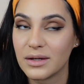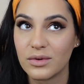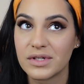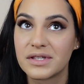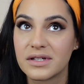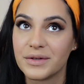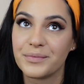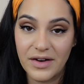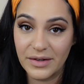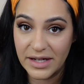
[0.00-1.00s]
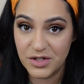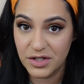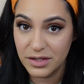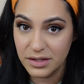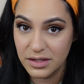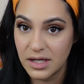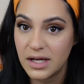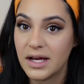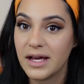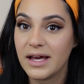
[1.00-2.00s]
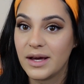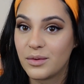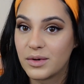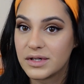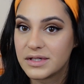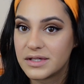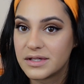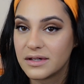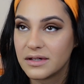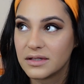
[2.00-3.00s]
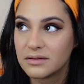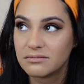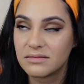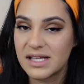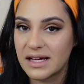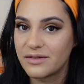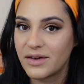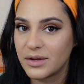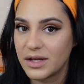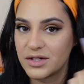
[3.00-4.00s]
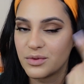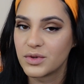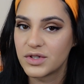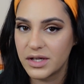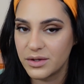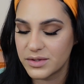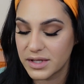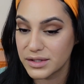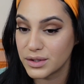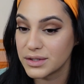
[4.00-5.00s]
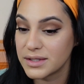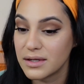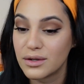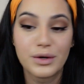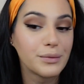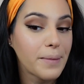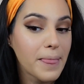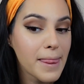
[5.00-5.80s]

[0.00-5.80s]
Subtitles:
It was the foundation, it was the second foundation which I used as a concealer,